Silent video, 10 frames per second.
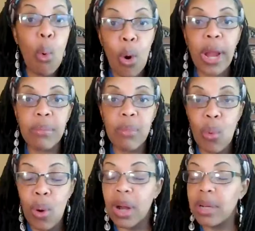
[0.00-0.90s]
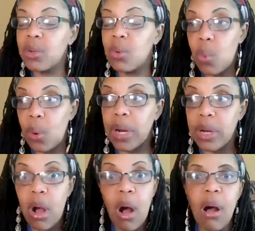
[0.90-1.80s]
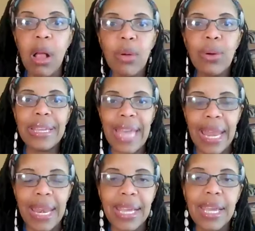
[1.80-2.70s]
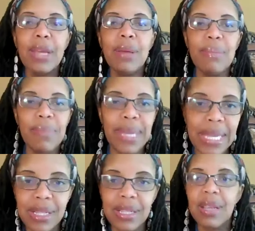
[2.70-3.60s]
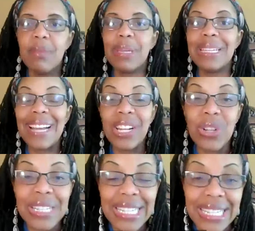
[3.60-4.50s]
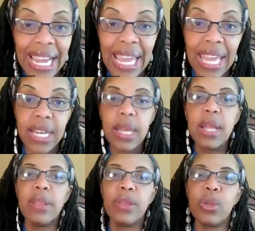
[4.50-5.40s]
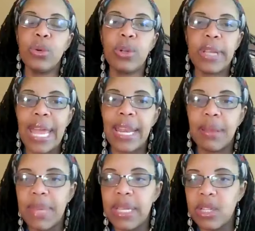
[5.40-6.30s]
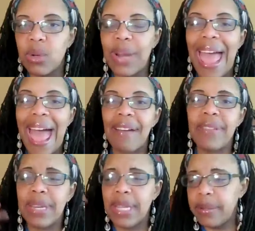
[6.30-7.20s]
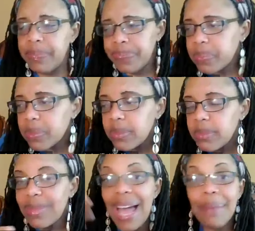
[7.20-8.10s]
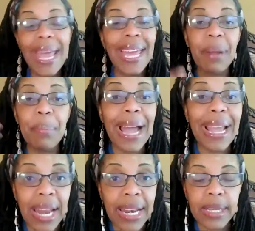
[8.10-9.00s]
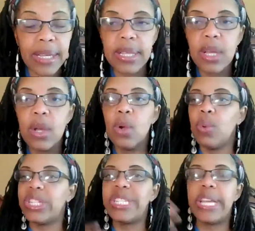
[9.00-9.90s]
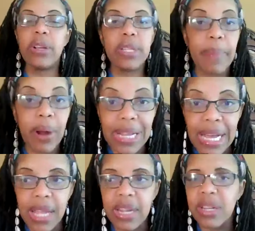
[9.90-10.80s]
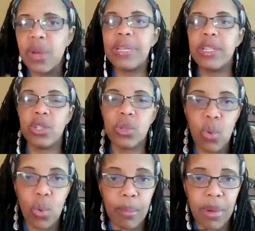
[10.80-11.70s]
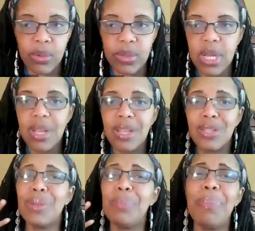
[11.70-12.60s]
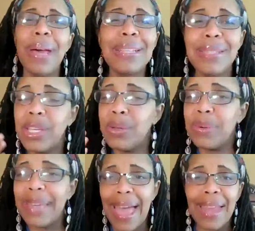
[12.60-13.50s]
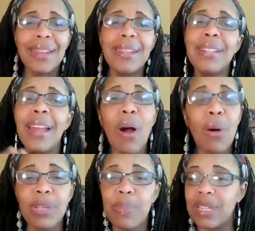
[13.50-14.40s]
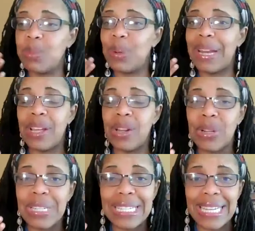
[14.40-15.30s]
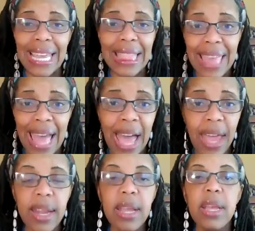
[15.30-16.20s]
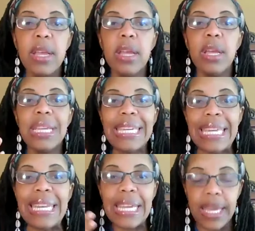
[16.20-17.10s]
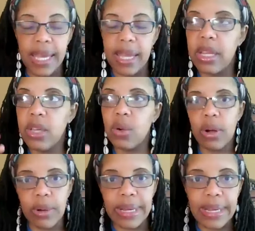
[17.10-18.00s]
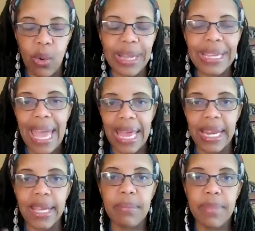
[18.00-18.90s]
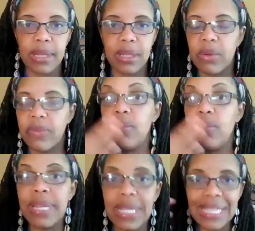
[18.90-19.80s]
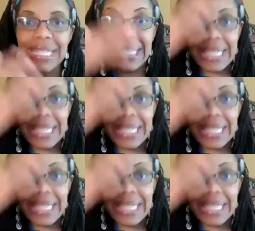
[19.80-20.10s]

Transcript: more and more toward all organic meats because I understand that those organic meats don't have any antibiotics, which tears up our gut, and no additional hormones. So the best that you can, and it's not always possible, and I understand that, getting in your organic meat. So if you missed the